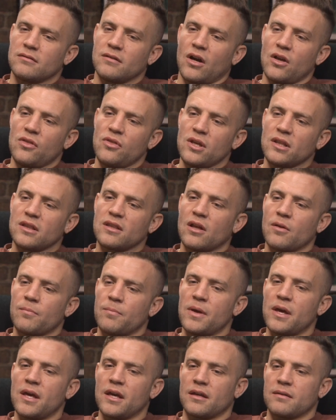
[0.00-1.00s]
I think they'll
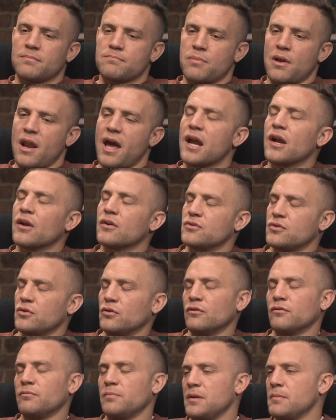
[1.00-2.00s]
pick players
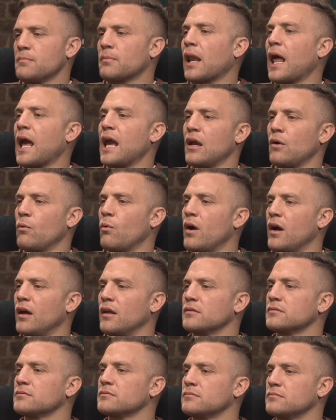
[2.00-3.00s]
who have been playing
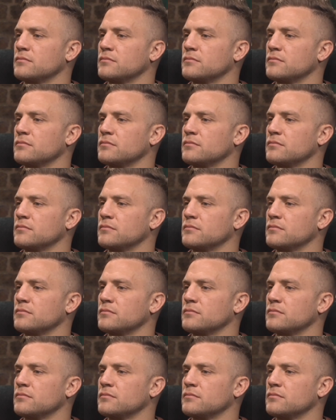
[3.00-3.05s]
well.